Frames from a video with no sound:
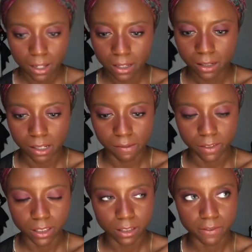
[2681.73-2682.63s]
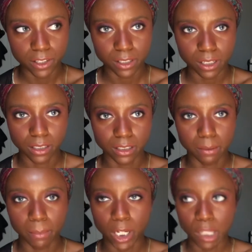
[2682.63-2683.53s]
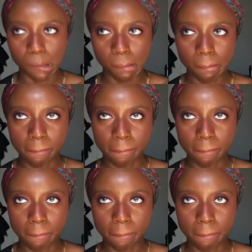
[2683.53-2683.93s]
Definitely feels like a lip balm.